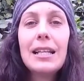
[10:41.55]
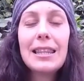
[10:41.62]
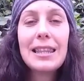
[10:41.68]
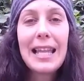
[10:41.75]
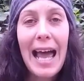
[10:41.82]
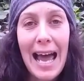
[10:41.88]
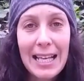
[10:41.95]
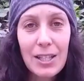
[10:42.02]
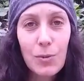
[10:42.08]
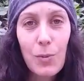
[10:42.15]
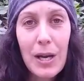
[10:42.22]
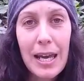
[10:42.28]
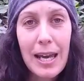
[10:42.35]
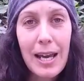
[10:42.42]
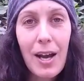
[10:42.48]
last
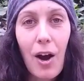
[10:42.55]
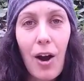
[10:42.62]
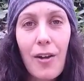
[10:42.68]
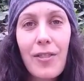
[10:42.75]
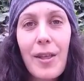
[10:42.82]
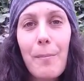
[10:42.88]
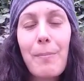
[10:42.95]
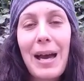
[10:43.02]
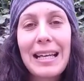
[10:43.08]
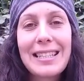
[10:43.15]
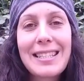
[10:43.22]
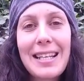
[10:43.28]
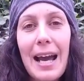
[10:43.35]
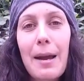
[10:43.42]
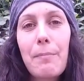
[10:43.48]
week on the
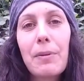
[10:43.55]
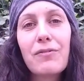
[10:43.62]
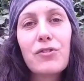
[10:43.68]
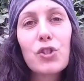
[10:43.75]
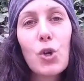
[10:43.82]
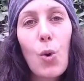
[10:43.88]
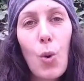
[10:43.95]
best type of